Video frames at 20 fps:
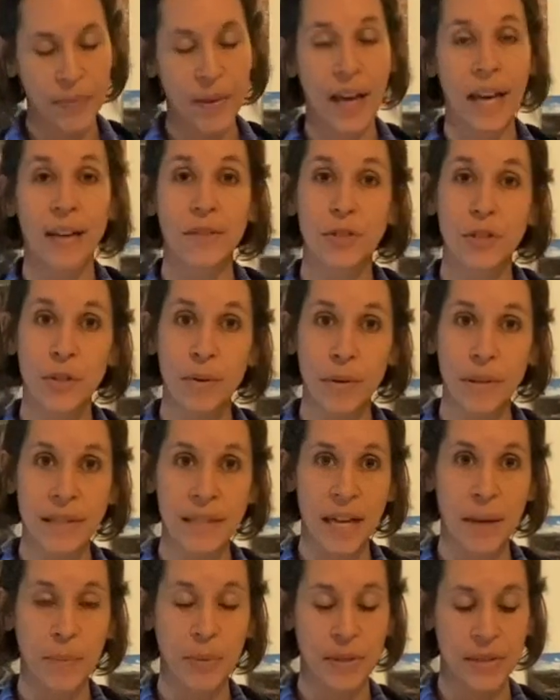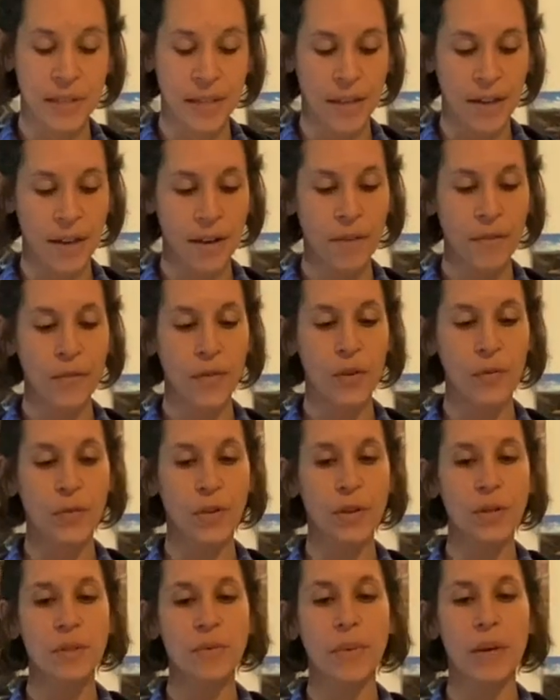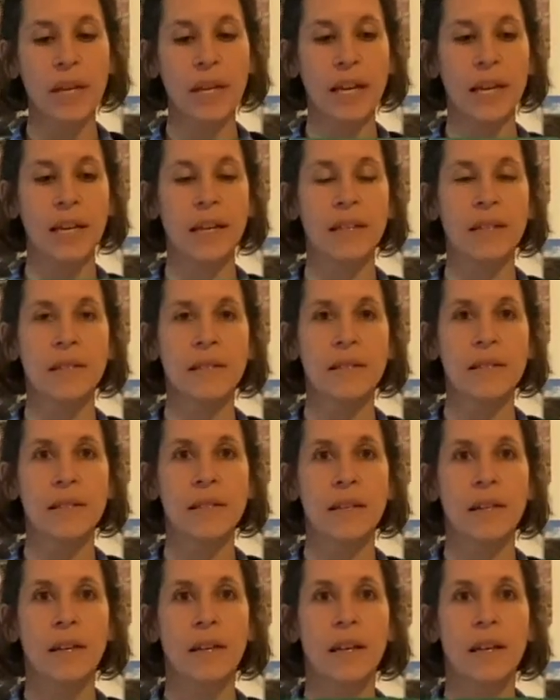I have two examples here. The first one is